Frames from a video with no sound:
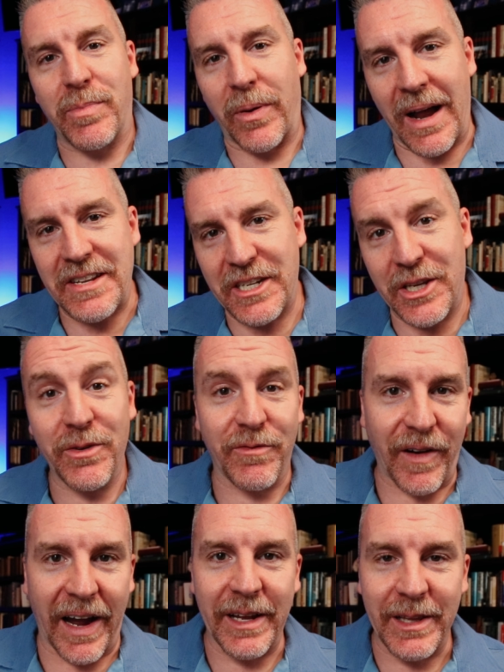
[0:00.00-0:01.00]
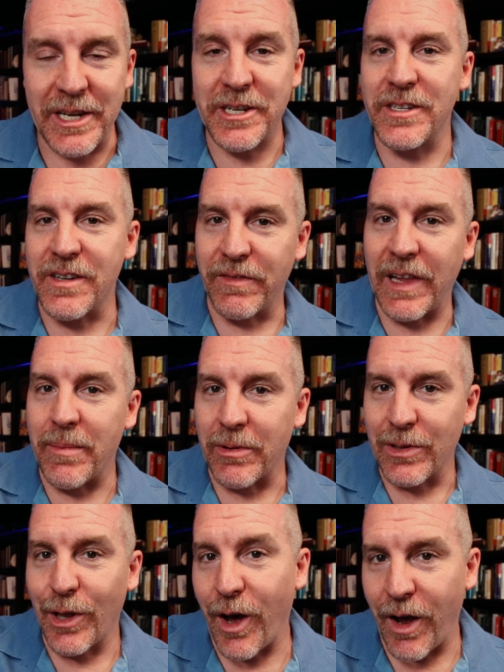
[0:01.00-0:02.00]
prosecute violations of labor
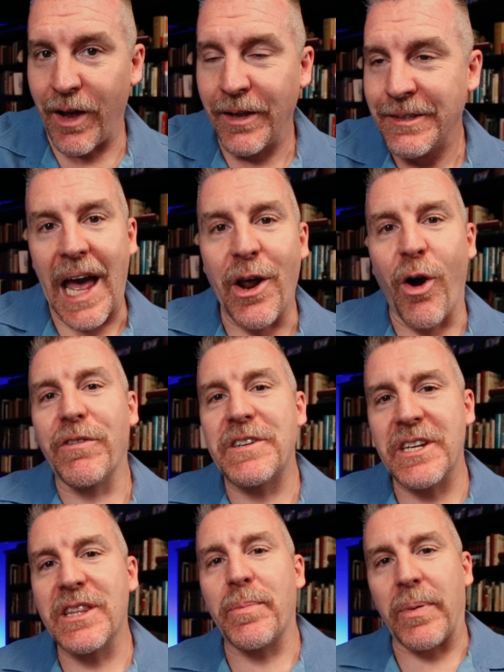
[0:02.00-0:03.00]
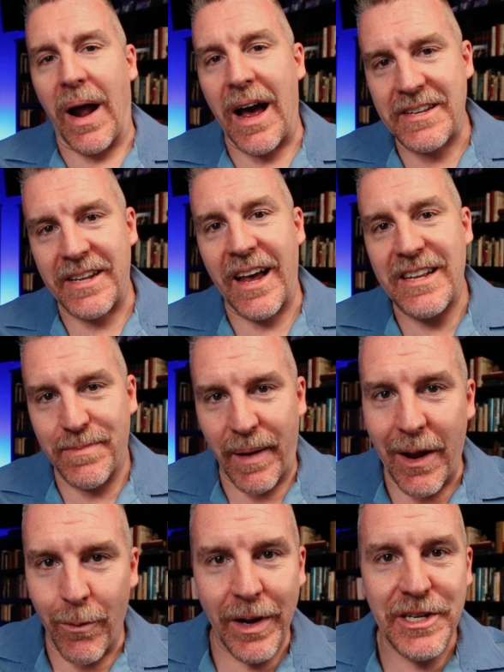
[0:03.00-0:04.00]
law and oversee the process
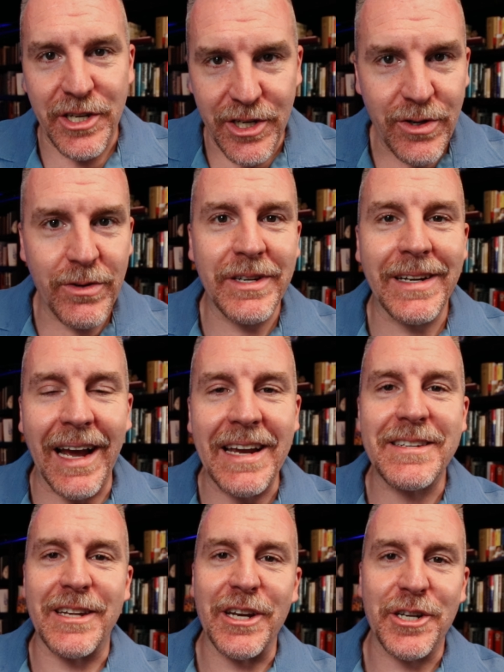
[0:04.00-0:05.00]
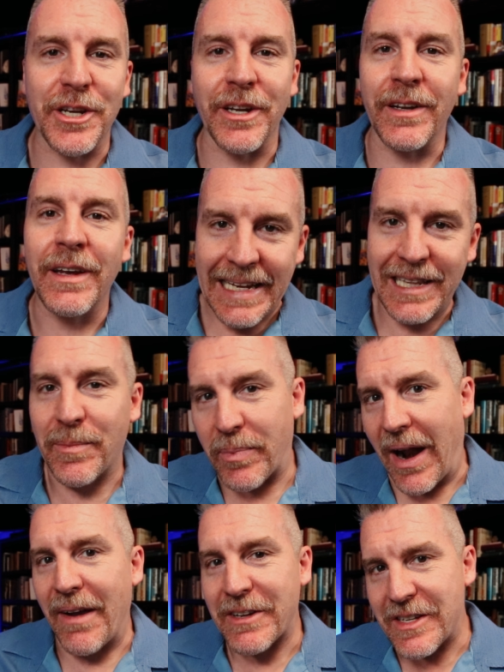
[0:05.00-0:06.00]
by which unionization in the
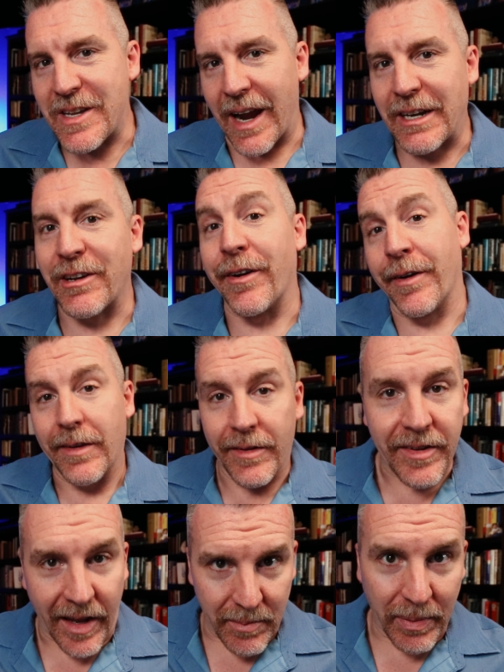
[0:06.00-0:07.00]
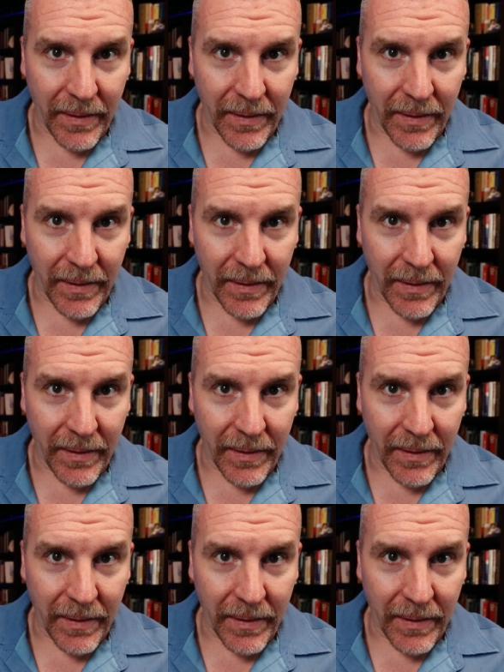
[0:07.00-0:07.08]
private sector could take